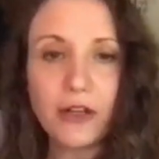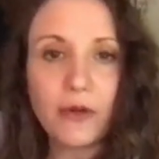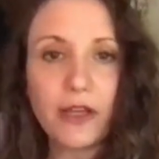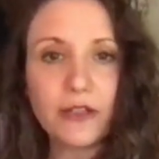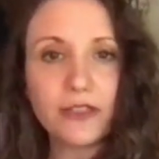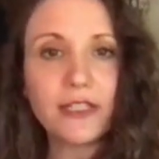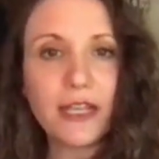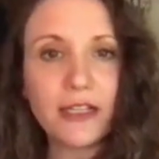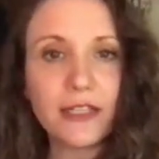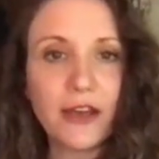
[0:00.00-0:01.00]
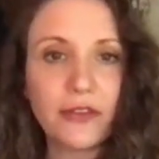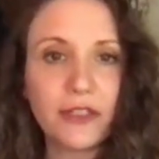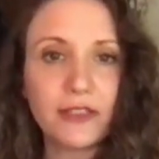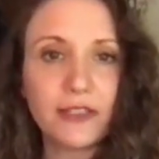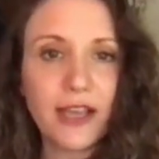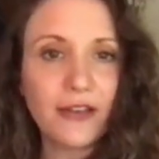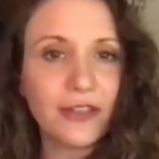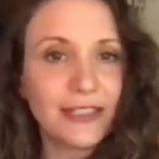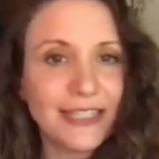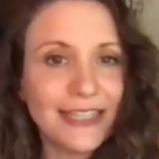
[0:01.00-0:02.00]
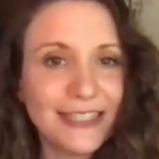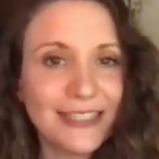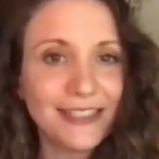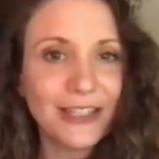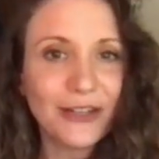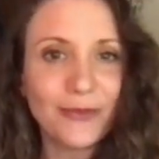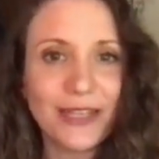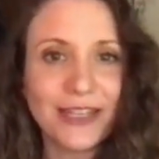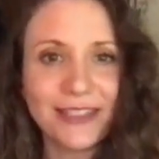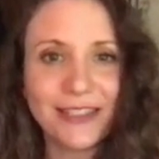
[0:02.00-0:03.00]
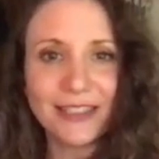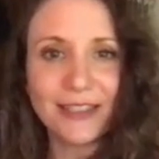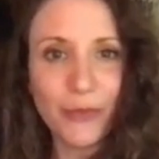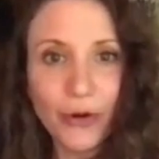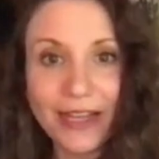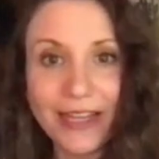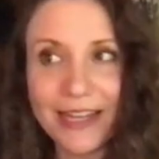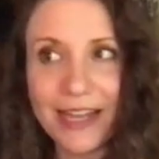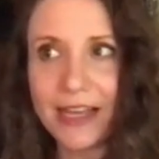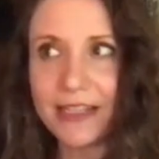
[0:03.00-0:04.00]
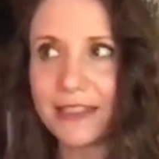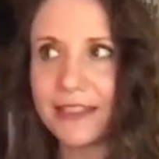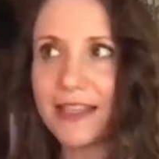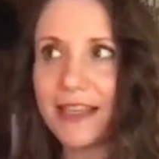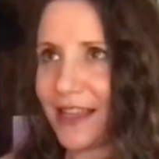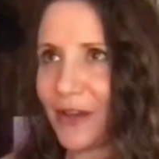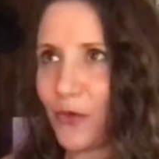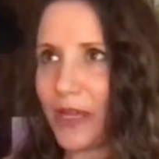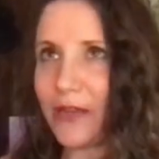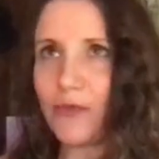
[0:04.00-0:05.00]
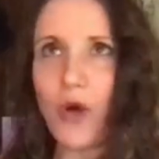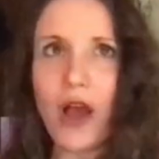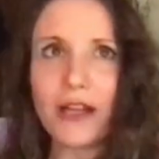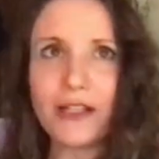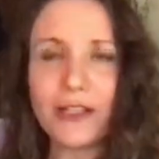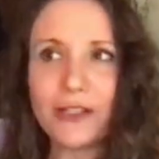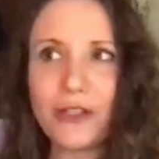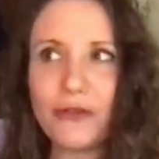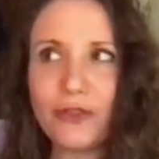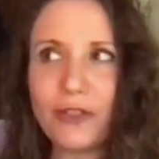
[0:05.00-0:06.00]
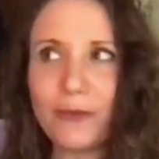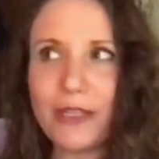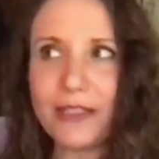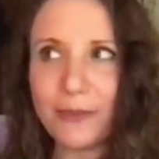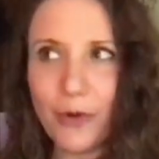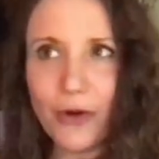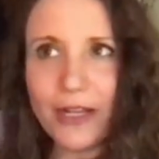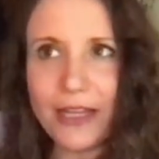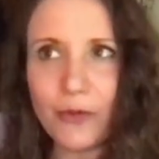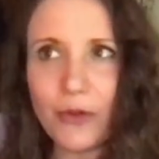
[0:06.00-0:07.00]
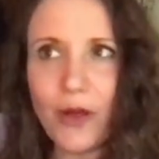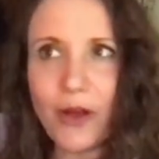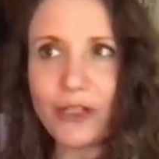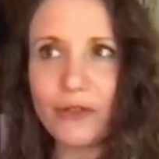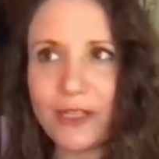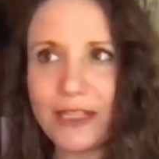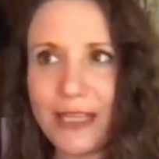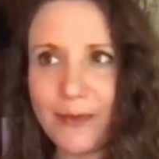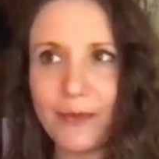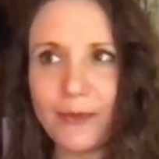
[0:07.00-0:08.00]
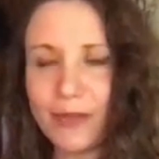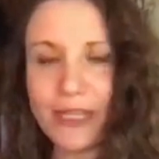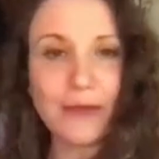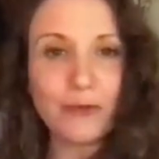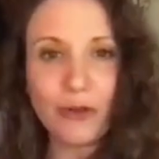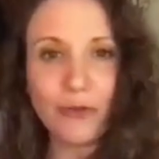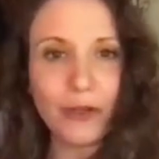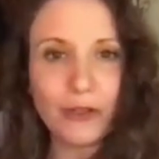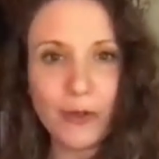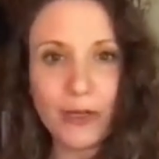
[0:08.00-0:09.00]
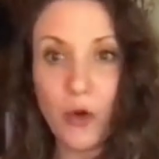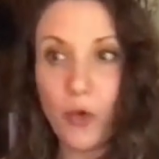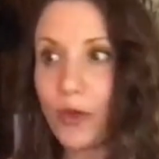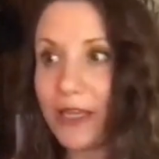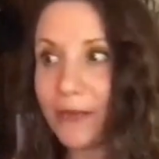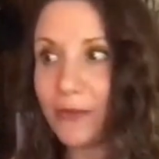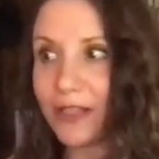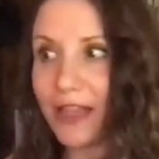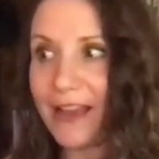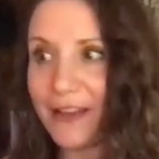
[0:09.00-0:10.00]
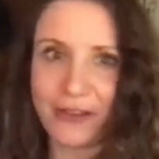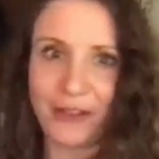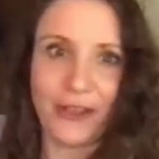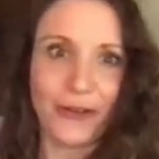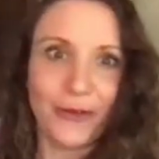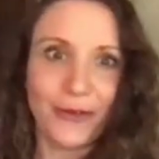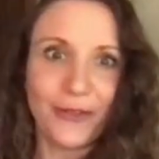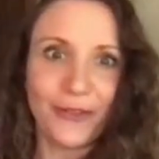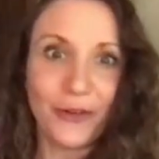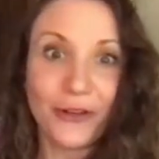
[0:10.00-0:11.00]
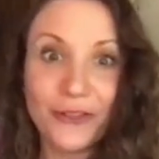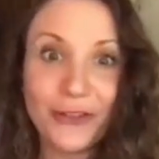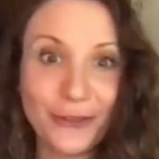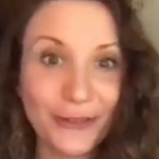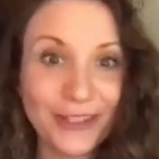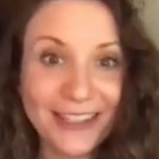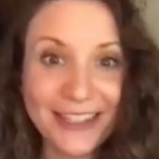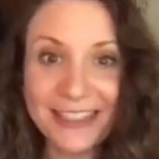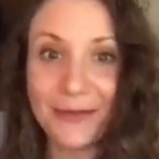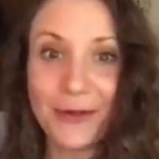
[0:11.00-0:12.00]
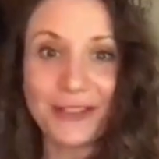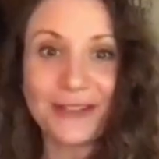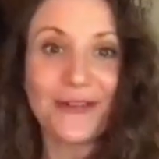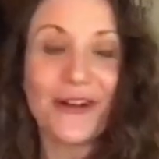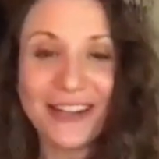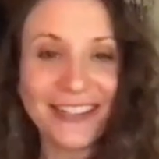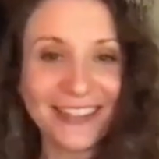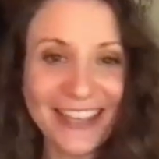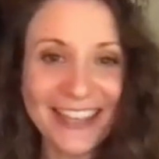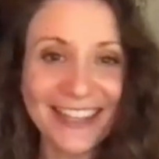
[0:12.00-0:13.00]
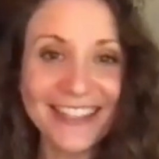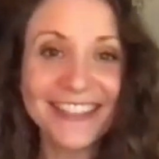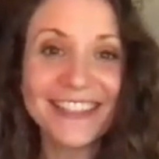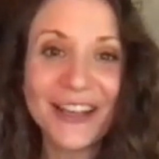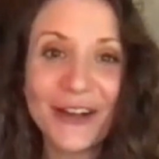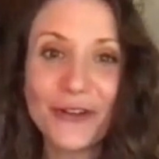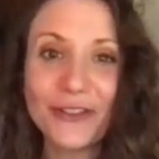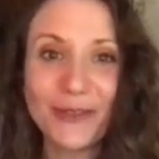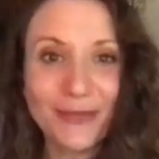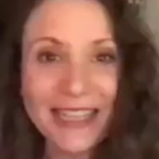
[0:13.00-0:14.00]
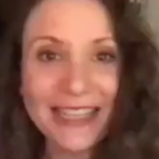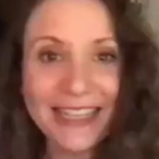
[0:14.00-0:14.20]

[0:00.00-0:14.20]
understand how this is, because it's important, and we want you to be supported. We want you to keep doing what you're doing. We rely on you for food. That's the most important thing. So to me,